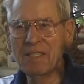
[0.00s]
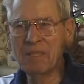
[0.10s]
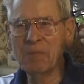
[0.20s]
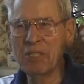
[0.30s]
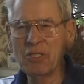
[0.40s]

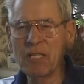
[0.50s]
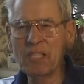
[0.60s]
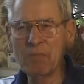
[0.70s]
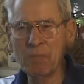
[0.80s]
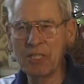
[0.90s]
especially
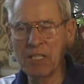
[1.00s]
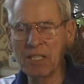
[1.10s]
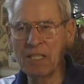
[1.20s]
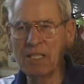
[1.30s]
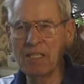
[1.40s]
that's
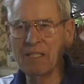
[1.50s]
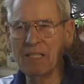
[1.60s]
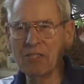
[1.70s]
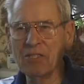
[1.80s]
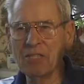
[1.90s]
particularly
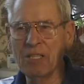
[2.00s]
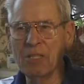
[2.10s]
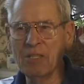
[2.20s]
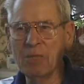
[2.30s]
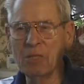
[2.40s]

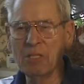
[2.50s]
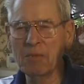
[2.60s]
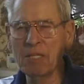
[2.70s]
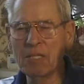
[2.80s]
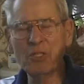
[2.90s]
necessary with
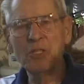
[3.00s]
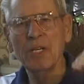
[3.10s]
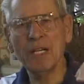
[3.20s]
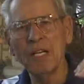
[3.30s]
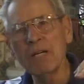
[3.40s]
music because you
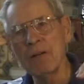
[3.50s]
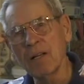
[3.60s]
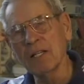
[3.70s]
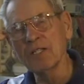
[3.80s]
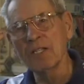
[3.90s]
got to hear
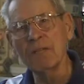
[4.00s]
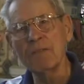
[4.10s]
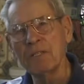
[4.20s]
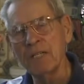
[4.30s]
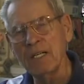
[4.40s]
all this stuff
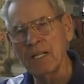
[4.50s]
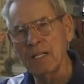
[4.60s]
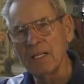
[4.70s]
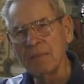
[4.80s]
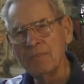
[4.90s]
in your
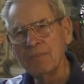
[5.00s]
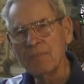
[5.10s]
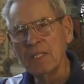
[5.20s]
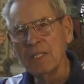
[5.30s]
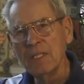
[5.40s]
head
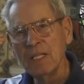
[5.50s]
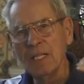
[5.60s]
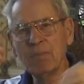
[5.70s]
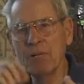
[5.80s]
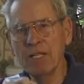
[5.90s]

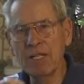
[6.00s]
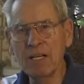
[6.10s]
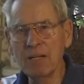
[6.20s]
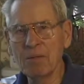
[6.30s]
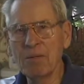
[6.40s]
and put it
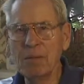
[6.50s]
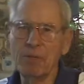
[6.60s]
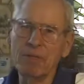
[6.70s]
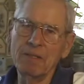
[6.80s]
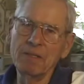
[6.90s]
down on
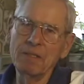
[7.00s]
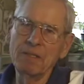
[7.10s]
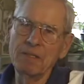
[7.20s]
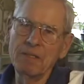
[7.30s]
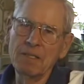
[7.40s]
paper.
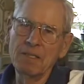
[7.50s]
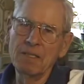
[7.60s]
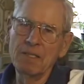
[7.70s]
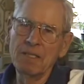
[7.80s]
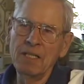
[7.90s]

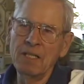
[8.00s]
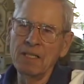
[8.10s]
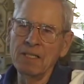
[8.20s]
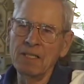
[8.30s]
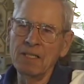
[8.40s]

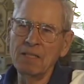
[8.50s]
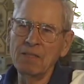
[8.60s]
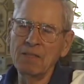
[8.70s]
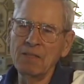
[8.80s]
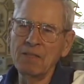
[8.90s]
And
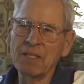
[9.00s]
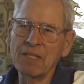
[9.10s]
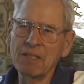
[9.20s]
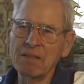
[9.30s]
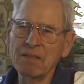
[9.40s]
so if you
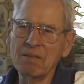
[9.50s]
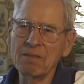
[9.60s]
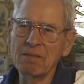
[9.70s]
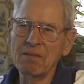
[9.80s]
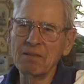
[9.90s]
got
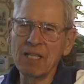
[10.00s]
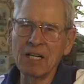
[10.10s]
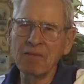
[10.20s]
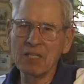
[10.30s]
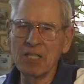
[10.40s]

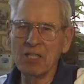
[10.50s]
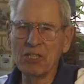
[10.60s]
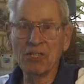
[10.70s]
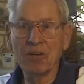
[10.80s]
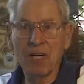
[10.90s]

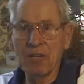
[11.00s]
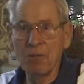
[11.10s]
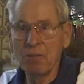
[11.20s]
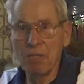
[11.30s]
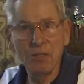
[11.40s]
conversations or
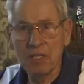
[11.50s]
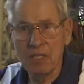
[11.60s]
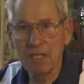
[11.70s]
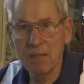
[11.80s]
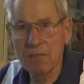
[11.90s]
other
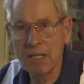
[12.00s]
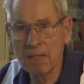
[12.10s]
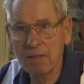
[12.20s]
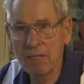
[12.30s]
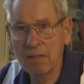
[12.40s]
music in the
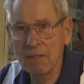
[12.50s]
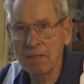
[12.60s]
background,